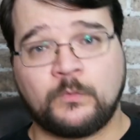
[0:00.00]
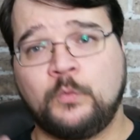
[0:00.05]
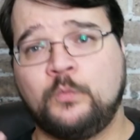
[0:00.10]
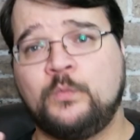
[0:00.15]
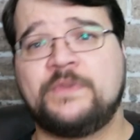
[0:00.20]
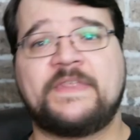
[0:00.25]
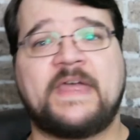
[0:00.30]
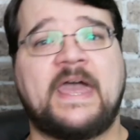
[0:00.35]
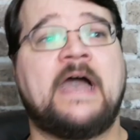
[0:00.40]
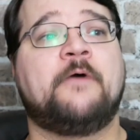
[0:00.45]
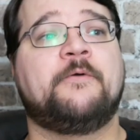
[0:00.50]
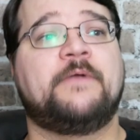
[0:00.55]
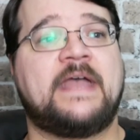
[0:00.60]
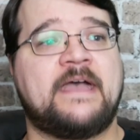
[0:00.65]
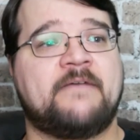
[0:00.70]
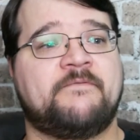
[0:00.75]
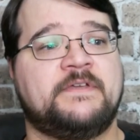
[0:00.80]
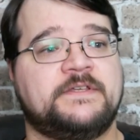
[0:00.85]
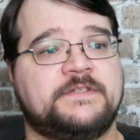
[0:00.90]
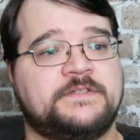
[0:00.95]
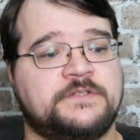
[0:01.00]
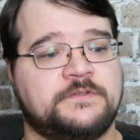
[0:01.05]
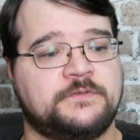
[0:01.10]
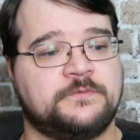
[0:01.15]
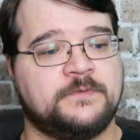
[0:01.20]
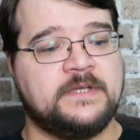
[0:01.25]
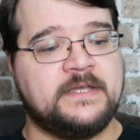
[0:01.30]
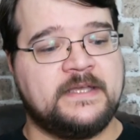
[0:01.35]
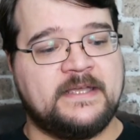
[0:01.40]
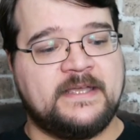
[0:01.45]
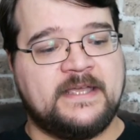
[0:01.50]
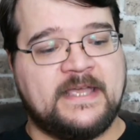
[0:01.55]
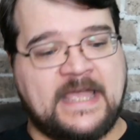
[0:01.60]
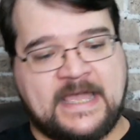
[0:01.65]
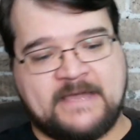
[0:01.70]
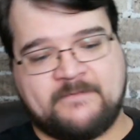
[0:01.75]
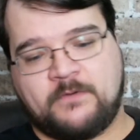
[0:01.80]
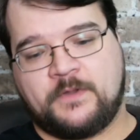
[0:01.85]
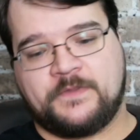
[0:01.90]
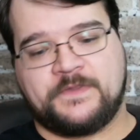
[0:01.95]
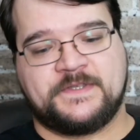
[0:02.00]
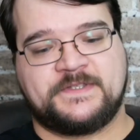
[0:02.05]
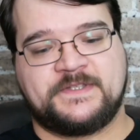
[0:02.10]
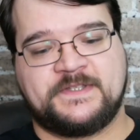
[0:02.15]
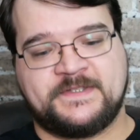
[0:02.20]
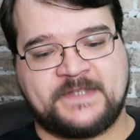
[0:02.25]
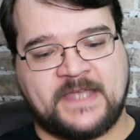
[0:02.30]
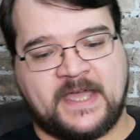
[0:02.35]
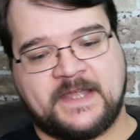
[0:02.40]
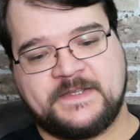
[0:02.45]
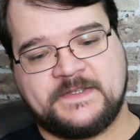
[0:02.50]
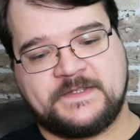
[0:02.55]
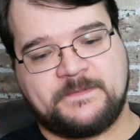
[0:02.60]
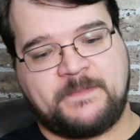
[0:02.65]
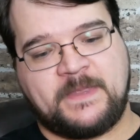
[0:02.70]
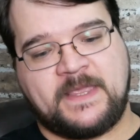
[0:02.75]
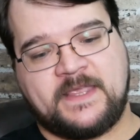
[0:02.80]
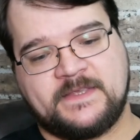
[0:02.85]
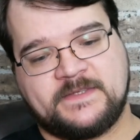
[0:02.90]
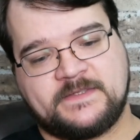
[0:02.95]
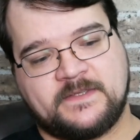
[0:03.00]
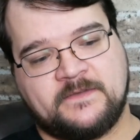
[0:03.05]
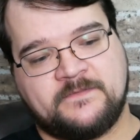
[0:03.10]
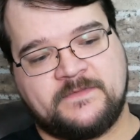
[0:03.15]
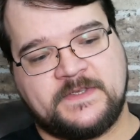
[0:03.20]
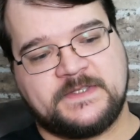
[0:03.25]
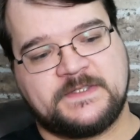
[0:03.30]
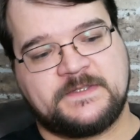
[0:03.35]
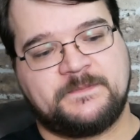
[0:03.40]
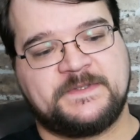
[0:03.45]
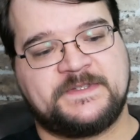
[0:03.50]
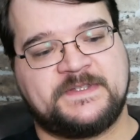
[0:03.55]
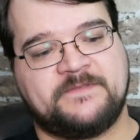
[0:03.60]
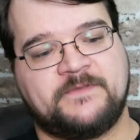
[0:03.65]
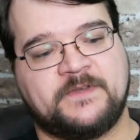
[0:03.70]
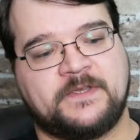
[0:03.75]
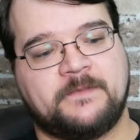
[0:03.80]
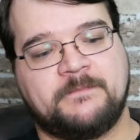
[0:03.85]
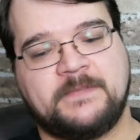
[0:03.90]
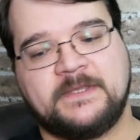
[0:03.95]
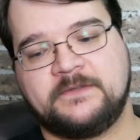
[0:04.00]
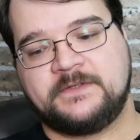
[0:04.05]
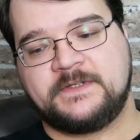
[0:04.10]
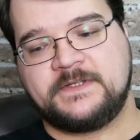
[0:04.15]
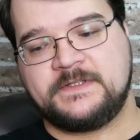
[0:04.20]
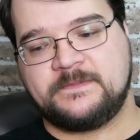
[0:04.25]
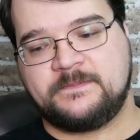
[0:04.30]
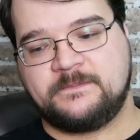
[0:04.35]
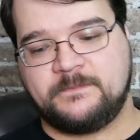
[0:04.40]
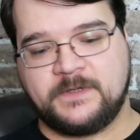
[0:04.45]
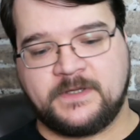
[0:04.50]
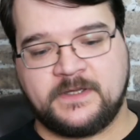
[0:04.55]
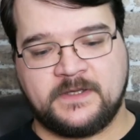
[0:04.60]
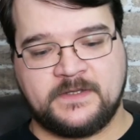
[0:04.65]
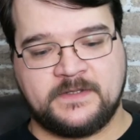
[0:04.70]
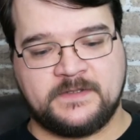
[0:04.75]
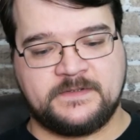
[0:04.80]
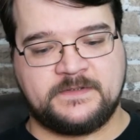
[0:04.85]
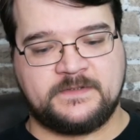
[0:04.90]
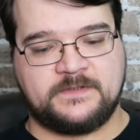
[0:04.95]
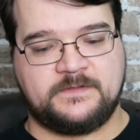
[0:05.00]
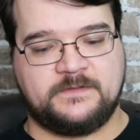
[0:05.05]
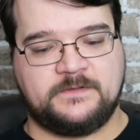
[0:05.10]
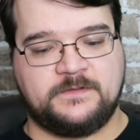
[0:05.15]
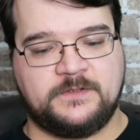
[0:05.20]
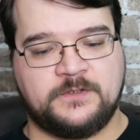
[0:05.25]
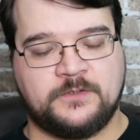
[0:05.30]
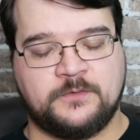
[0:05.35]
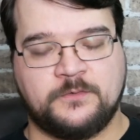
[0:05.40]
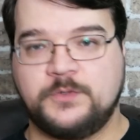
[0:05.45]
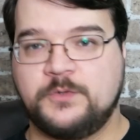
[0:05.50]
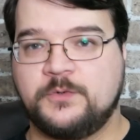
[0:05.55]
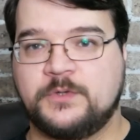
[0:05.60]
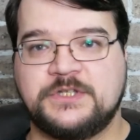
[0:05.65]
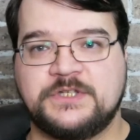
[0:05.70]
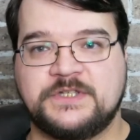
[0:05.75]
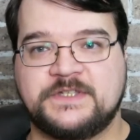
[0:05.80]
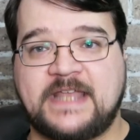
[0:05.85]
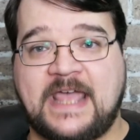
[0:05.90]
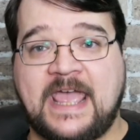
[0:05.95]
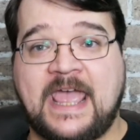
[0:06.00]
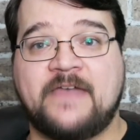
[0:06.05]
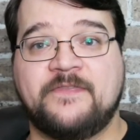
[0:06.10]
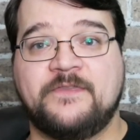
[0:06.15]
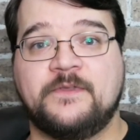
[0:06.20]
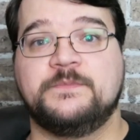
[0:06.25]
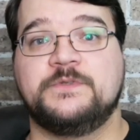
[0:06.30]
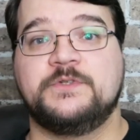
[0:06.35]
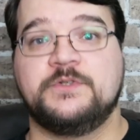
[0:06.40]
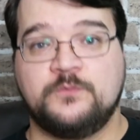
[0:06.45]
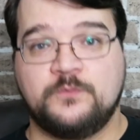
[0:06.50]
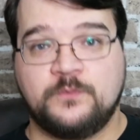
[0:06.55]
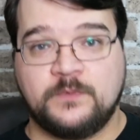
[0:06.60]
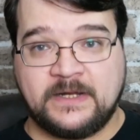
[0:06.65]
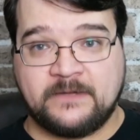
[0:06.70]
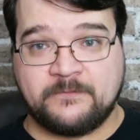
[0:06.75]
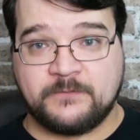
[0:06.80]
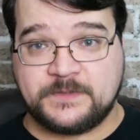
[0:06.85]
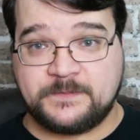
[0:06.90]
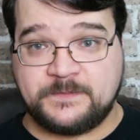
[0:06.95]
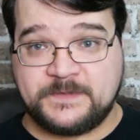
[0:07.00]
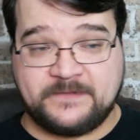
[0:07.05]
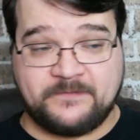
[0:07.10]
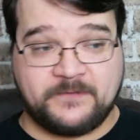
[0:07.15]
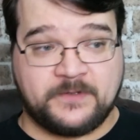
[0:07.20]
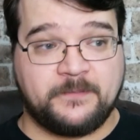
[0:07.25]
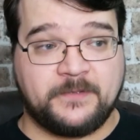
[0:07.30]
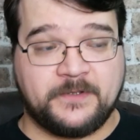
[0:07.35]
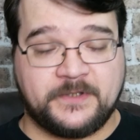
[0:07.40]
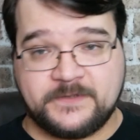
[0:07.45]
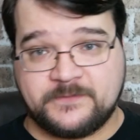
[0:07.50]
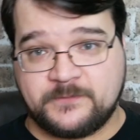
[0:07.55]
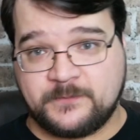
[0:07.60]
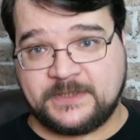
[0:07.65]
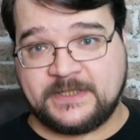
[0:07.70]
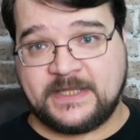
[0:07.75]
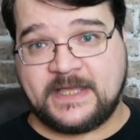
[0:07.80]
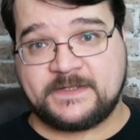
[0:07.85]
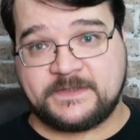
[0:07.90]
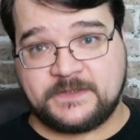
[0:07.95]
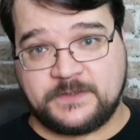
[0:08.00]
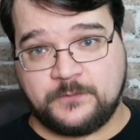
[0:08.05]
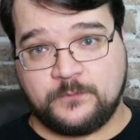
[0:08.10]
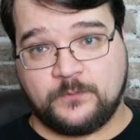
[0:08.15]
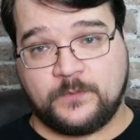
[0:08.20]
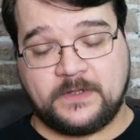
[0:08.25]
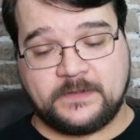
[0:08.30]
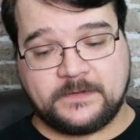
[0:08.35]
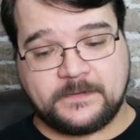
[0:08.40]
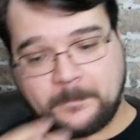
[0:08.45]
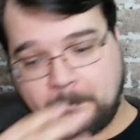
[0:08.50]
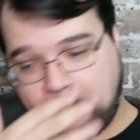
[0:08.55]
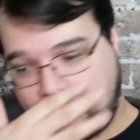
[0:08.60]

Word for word: without having to have all this design space of these specific abilities, because you can just add them to whatever specific abilities from class that you want.